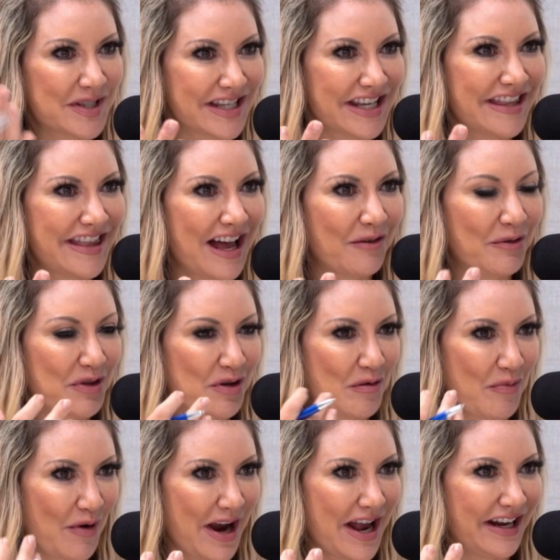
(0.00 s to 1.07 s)
see that with your
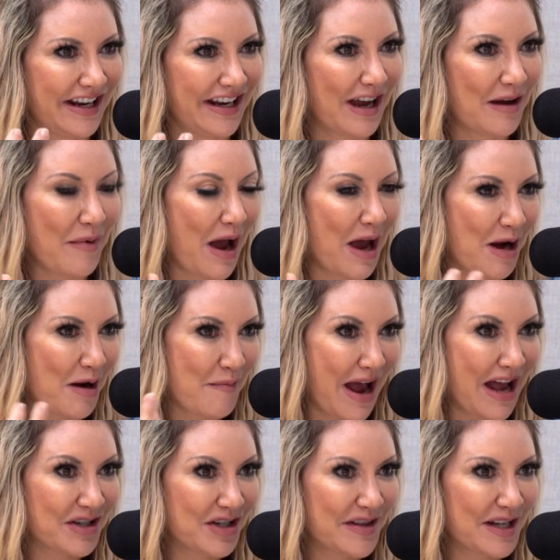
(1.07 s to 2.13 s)
branding, I, I
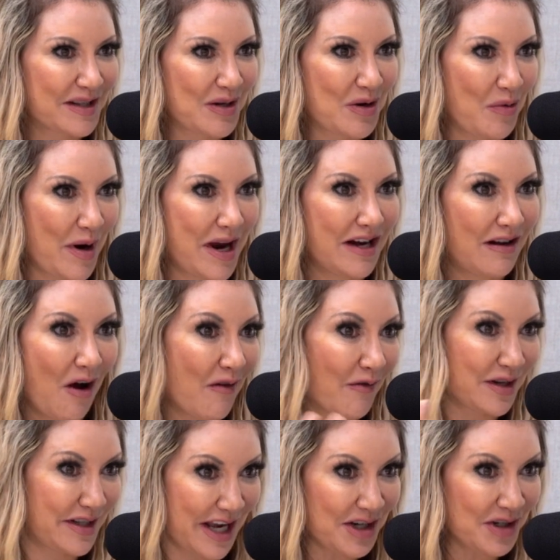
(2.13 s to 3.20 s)
imagine that's a great
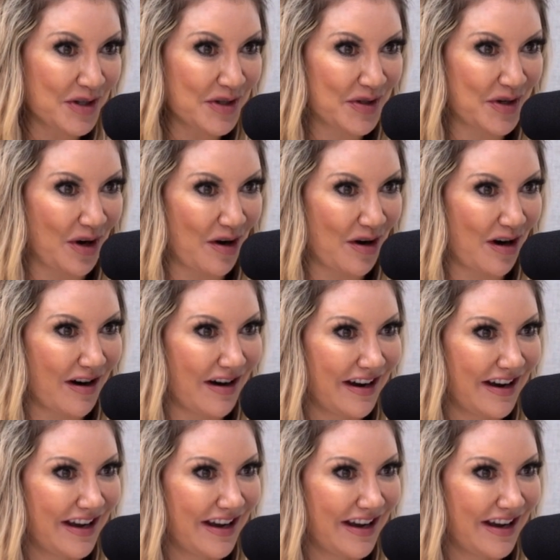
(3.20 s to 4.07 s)
conversation starter.